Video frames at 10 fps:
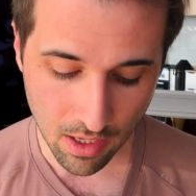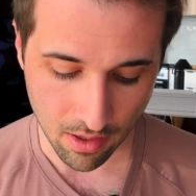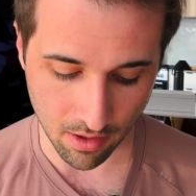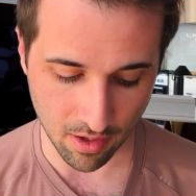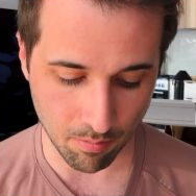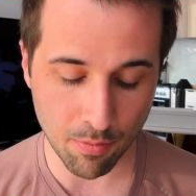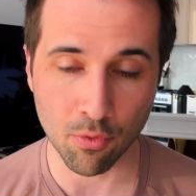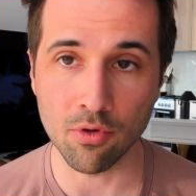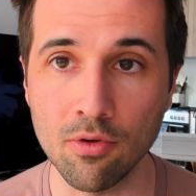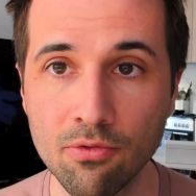And people
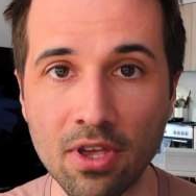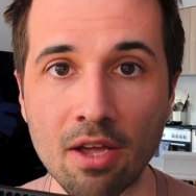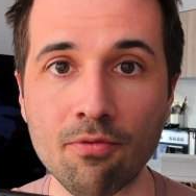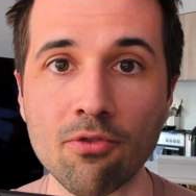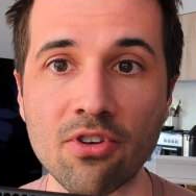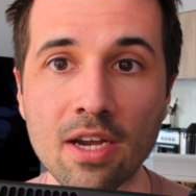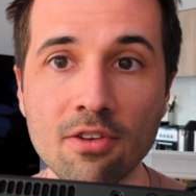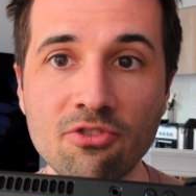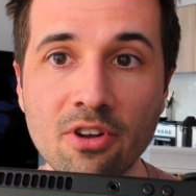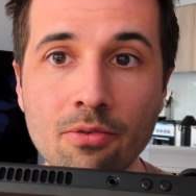who use the headphone jack
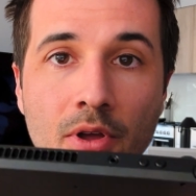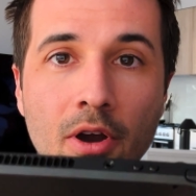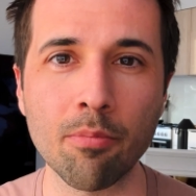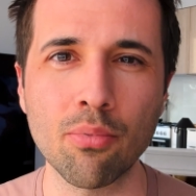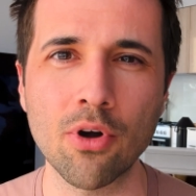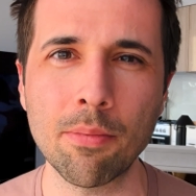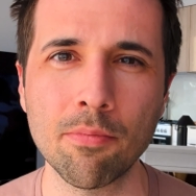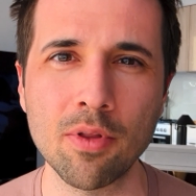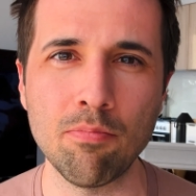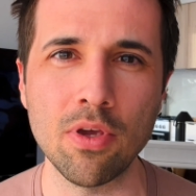in general are
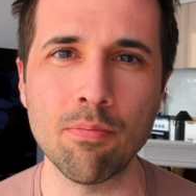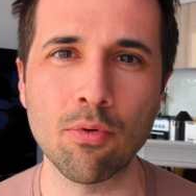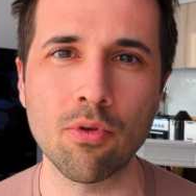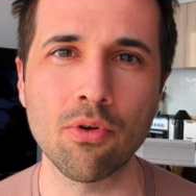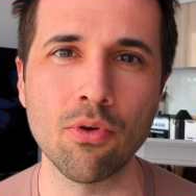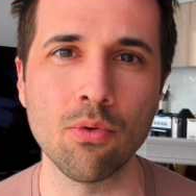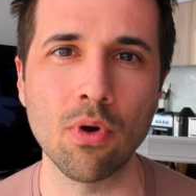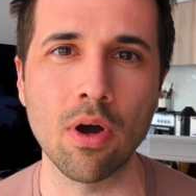probably people who